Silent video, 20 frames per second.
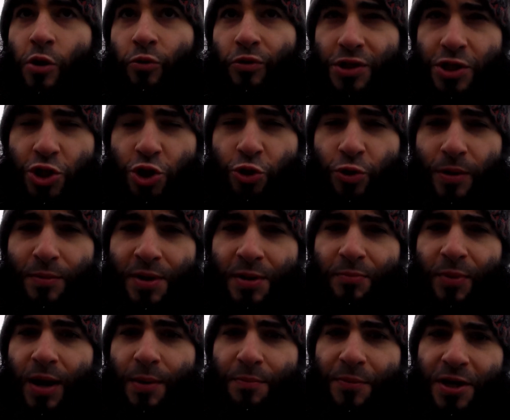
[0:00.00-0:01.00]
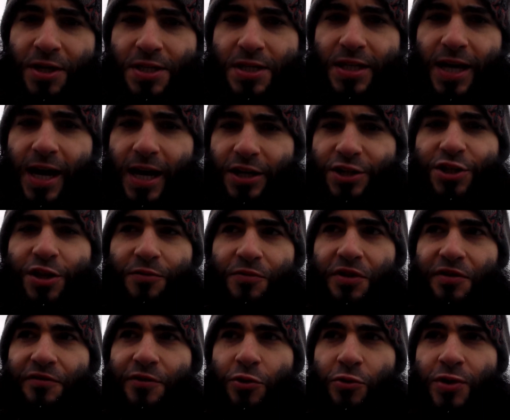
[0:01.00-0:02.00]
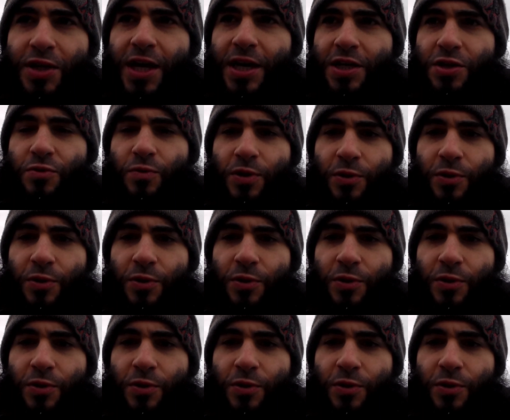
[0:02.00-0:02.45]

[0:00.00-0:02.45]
was trimming my mustache every few days